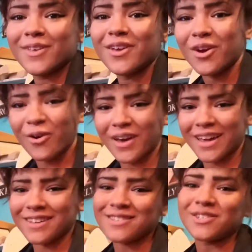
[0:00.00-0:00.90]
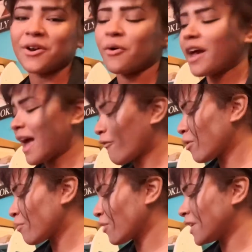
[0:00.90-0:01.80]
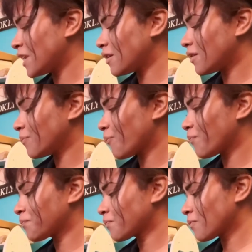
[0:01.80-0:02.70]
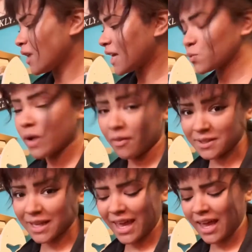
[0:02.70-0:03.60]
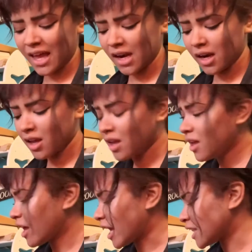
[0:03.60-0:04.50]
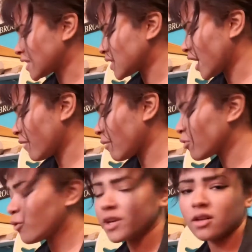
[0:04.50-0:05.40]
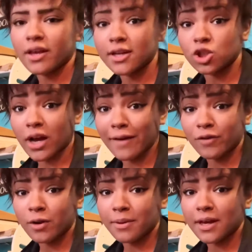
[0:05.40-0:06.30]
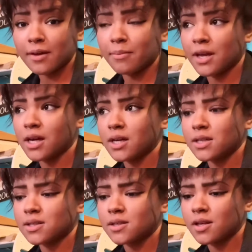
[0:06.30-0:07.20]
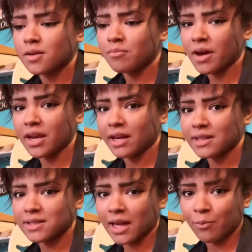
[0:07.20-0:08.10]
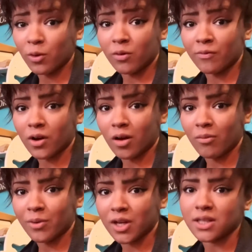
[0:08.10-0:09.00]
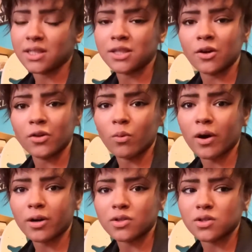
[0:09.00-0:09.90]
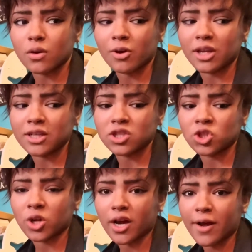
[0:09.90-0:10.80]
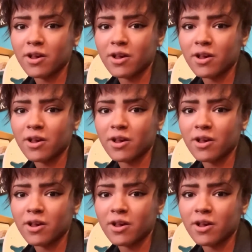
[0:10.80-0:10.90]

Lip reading: Okay, so I have it blended as well as I can at this time. I'm going to let it dry for a bit because my next step will involve putting detail in the water, so I need it to dry.